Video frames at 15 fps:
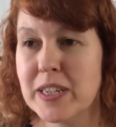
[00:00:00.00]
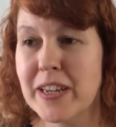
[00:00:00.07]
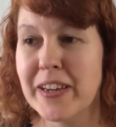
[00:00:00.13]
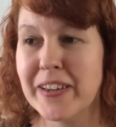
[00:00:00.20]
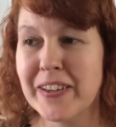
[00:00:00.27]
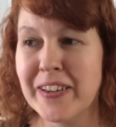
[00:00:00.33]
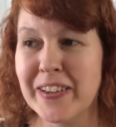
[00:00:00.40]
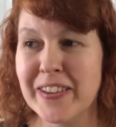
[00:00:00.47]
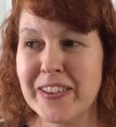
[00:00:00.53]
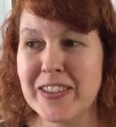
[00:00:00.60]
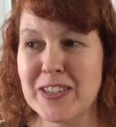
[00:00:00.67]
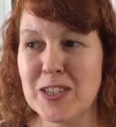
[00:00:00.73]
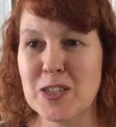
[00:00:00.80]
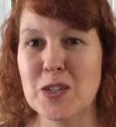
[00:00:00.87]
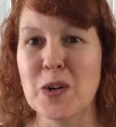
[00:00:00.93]
to the
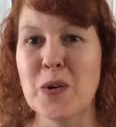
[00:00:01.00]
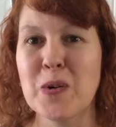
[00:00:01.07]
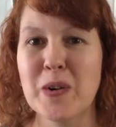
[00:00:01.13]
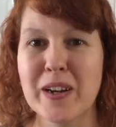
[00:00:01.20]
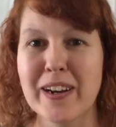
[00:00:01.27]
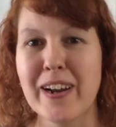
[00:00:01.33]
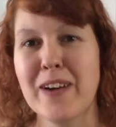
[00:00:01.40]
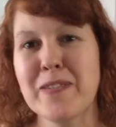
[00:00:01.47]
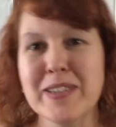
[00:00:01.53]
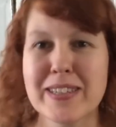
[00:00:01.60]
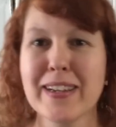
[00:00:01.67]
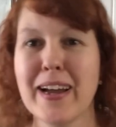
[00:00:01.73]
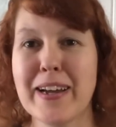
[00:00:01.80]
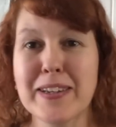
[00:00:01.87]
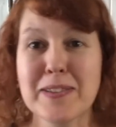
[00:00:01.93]
stall, and I was
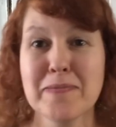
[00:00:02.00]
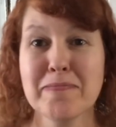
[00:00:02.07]
like,